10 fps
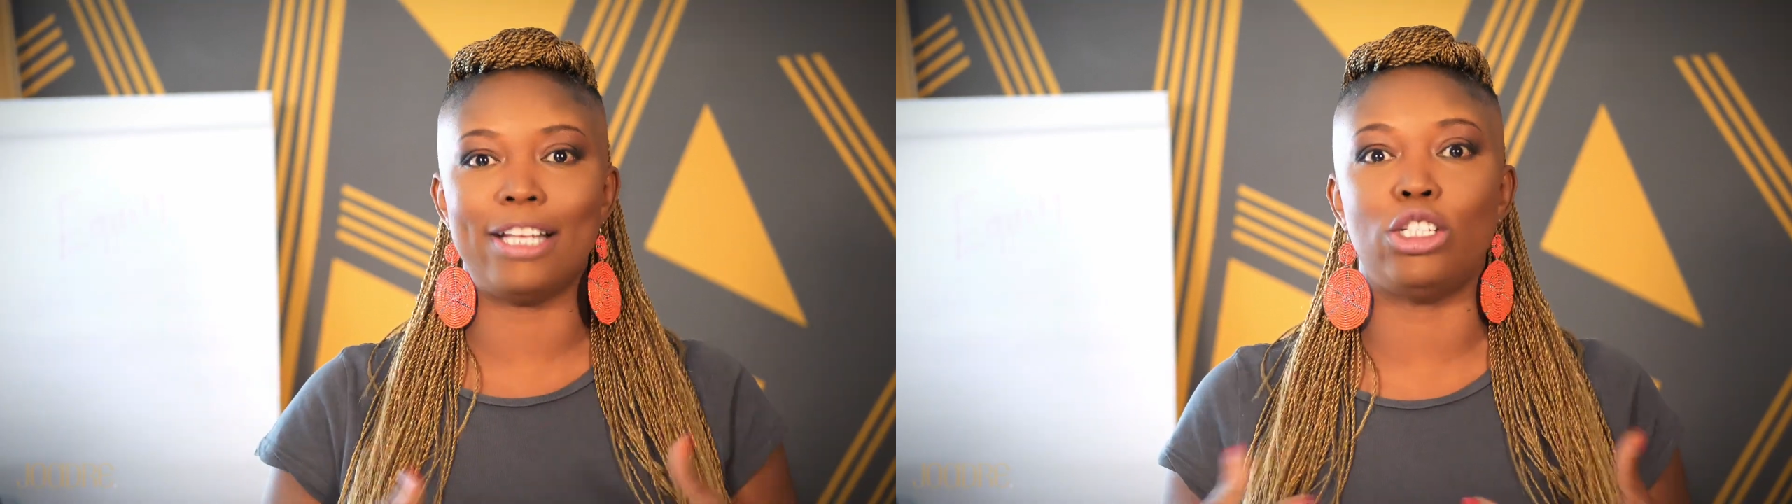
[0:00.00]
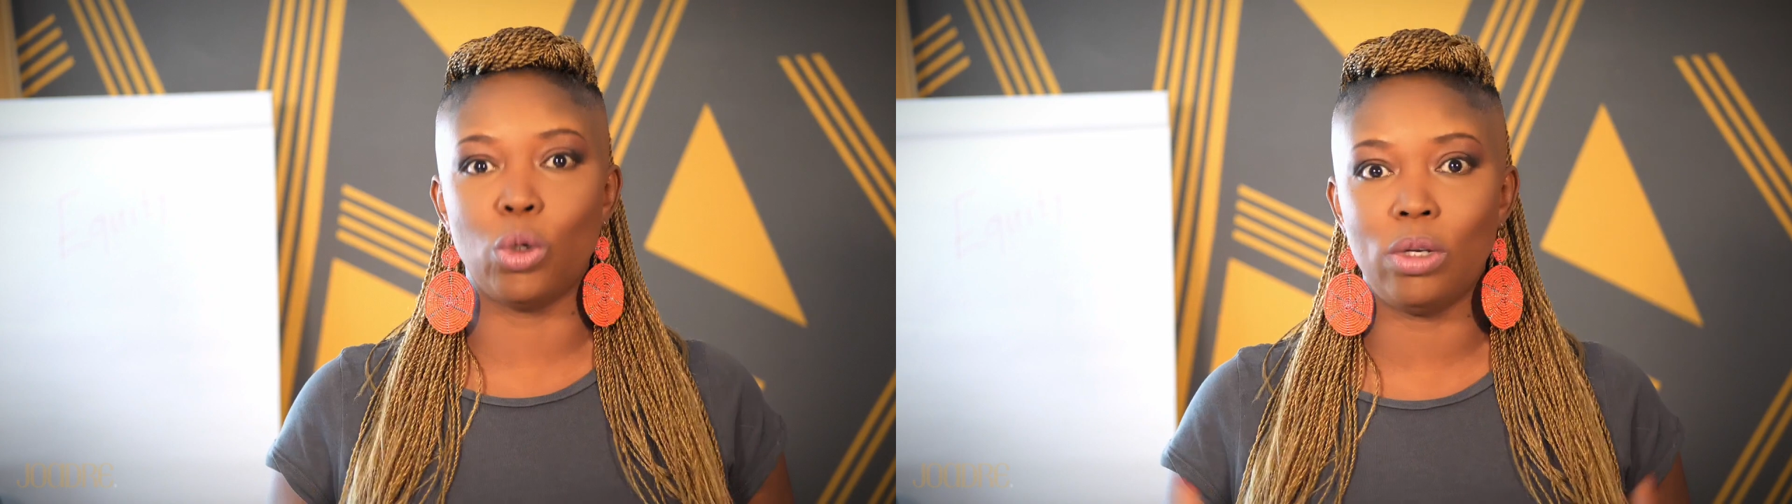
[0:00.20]

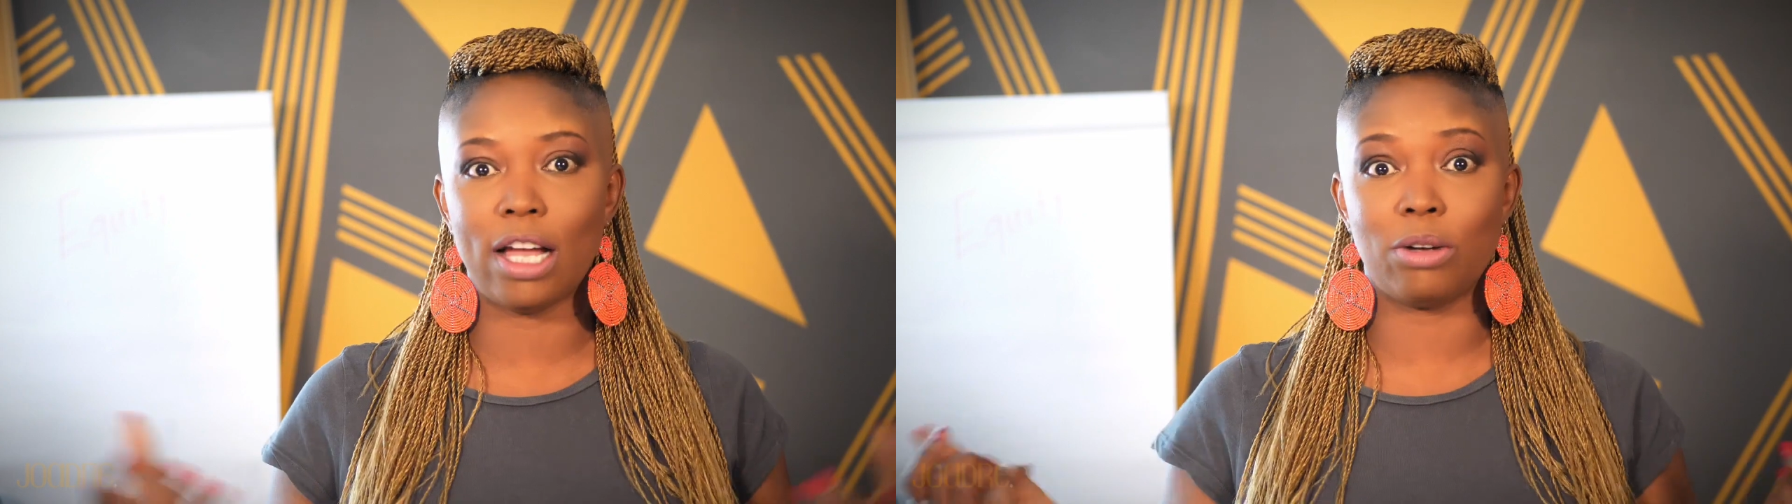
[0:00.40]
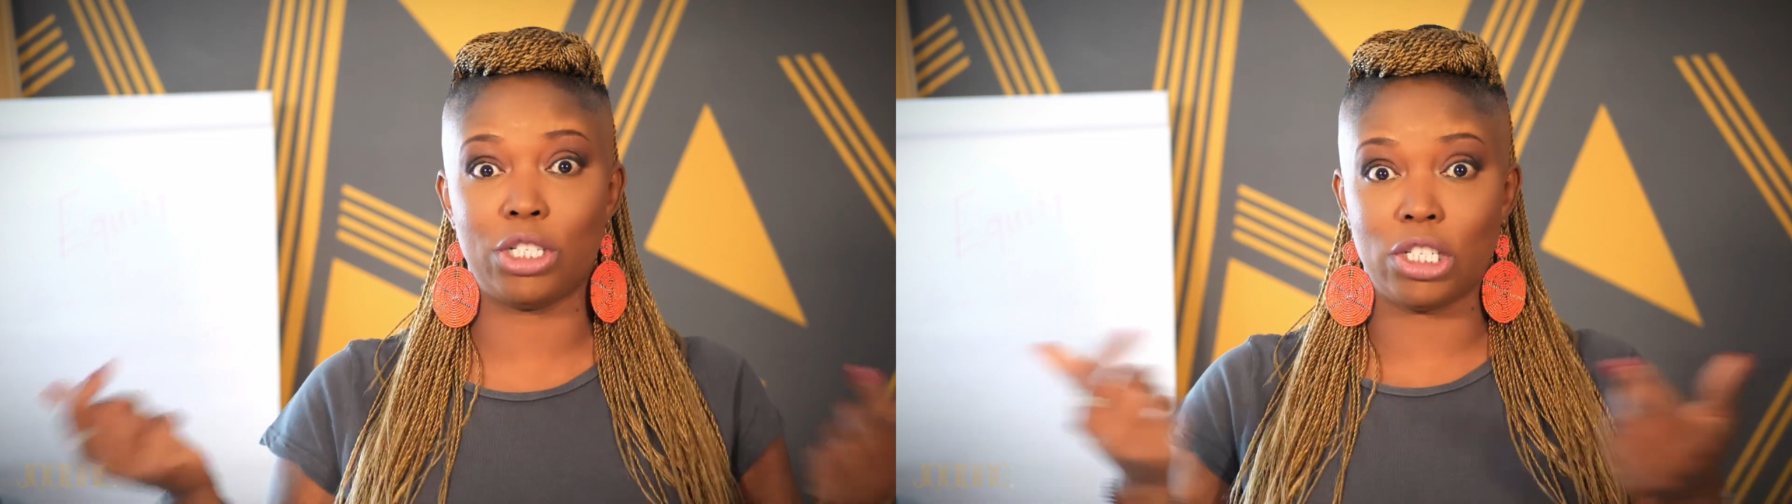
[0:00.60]
a Edo
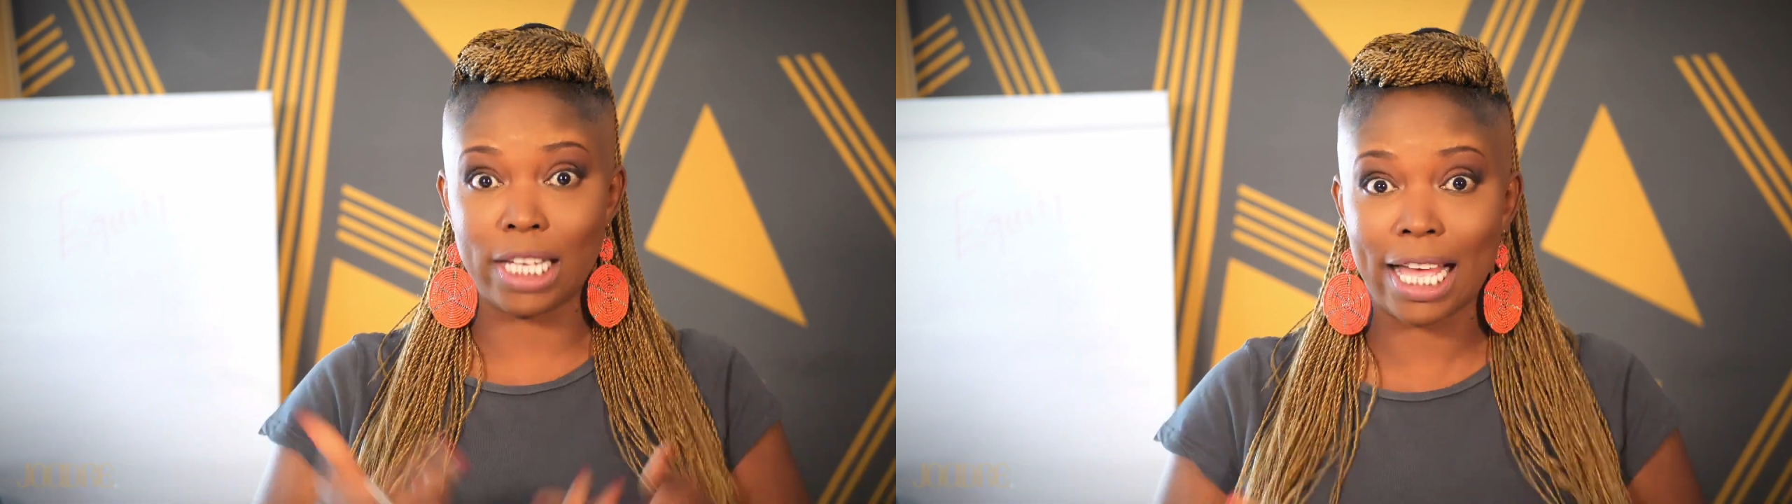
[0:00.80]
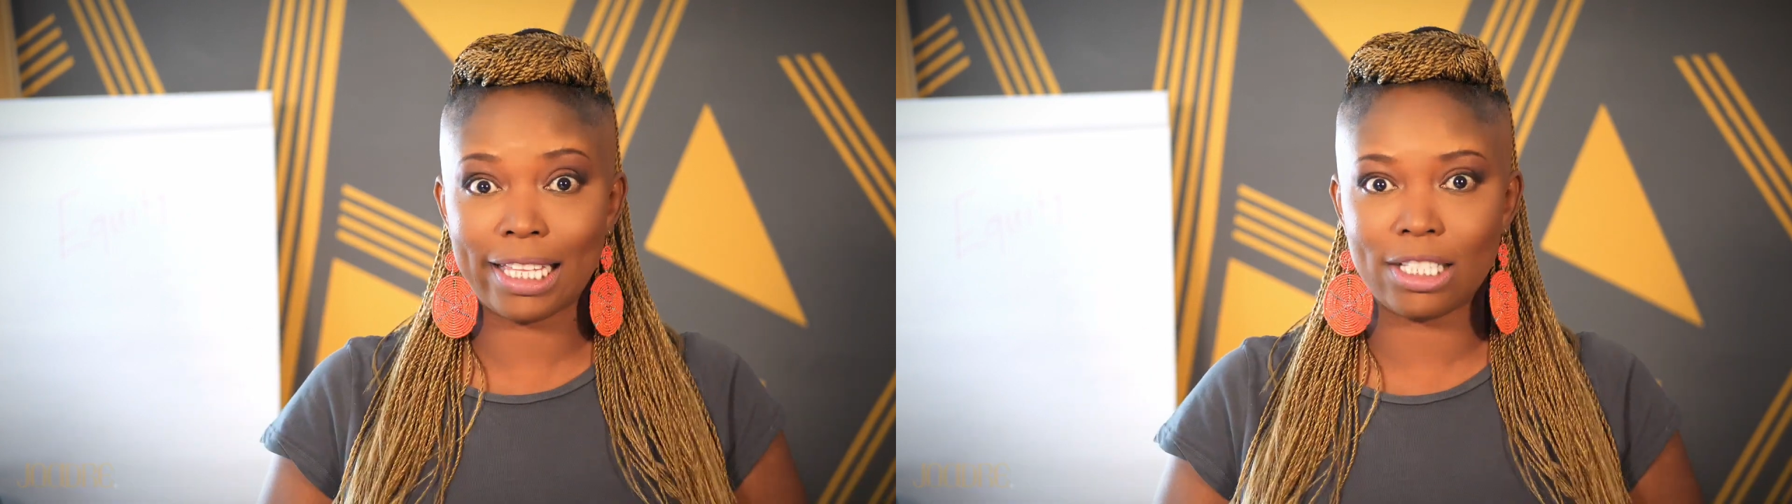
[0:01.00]
language
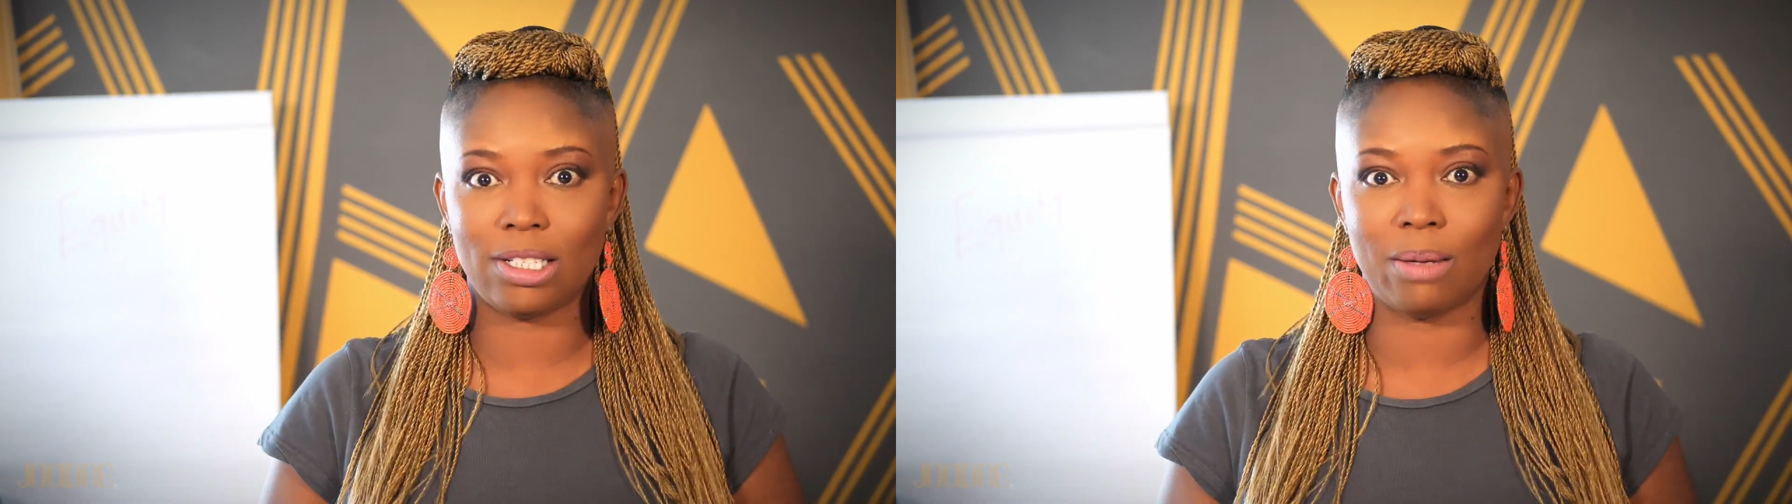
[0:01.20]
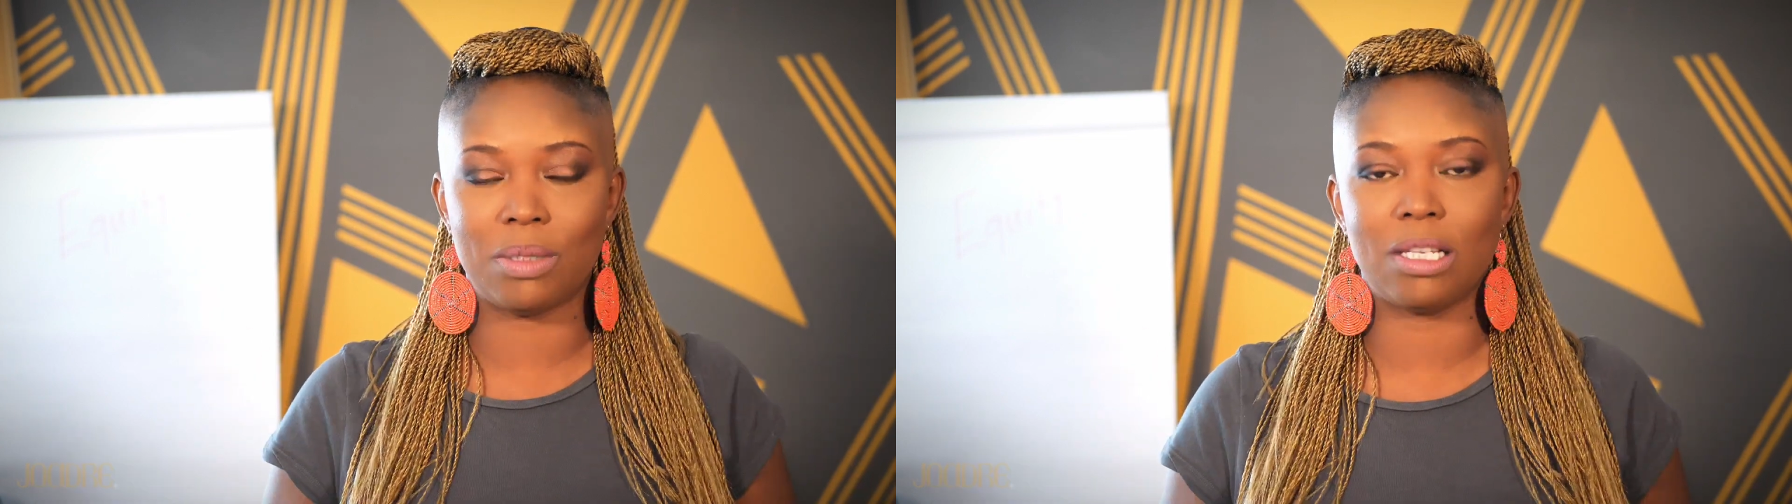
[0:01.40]
together to
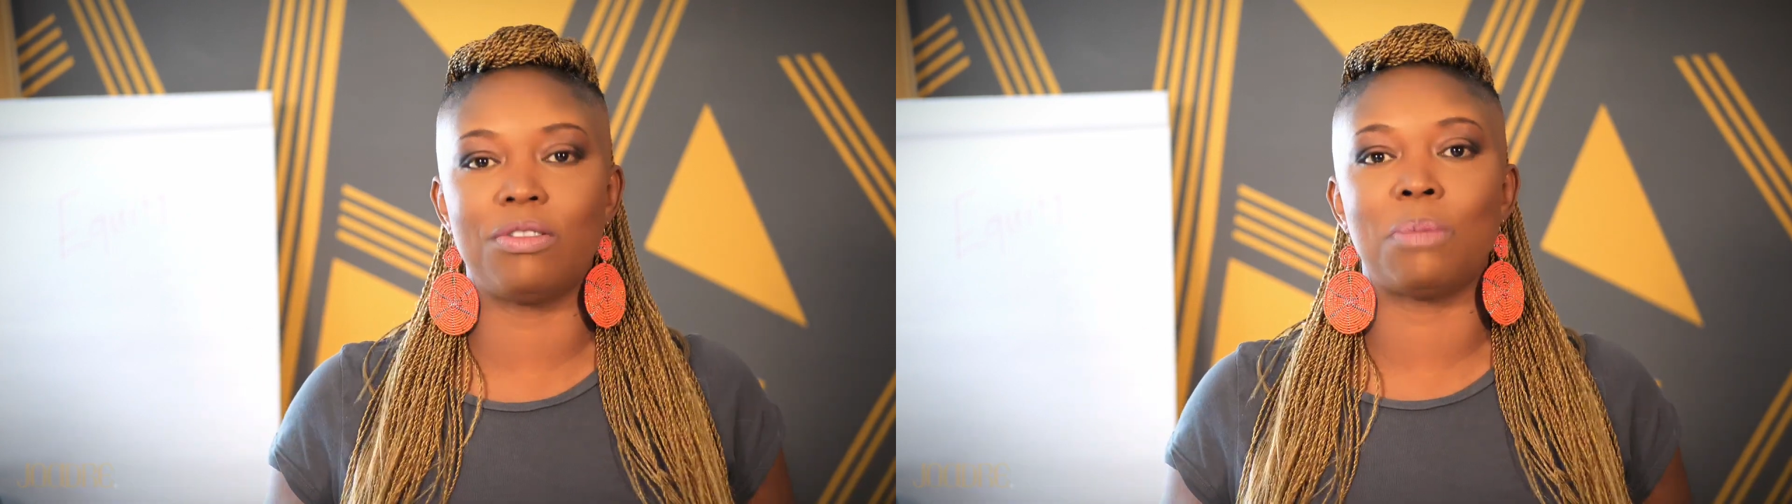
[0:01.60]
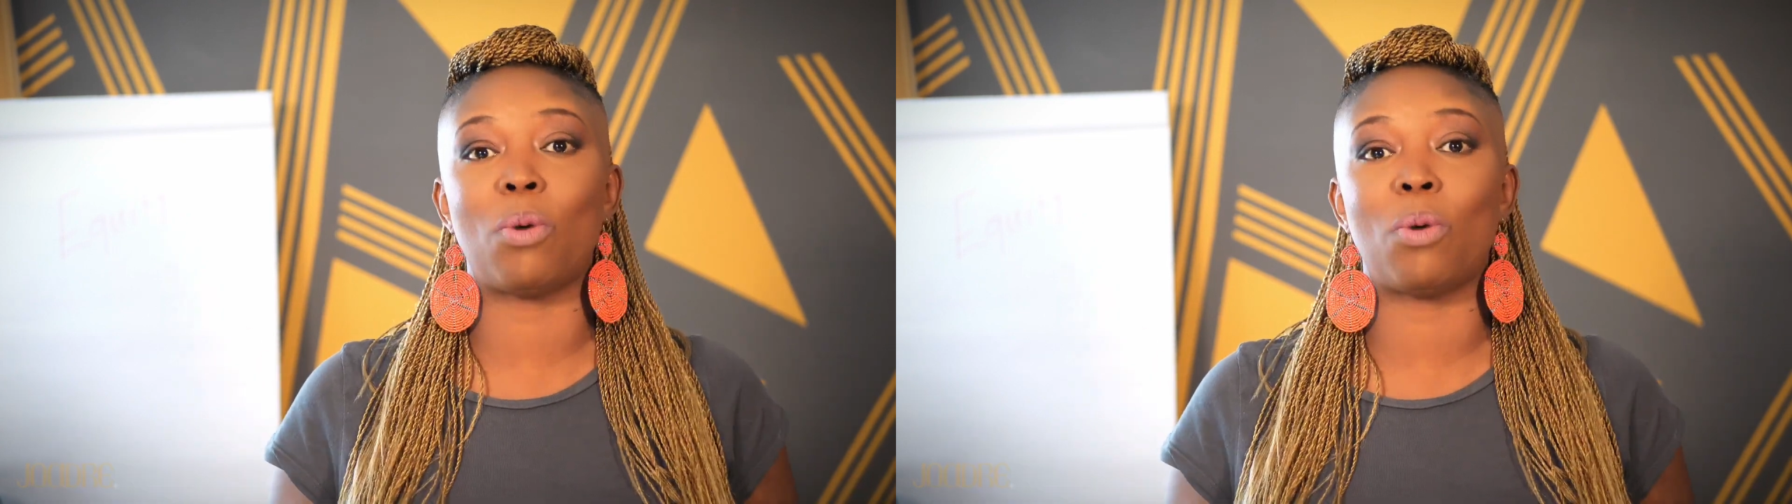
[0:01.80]
themselves,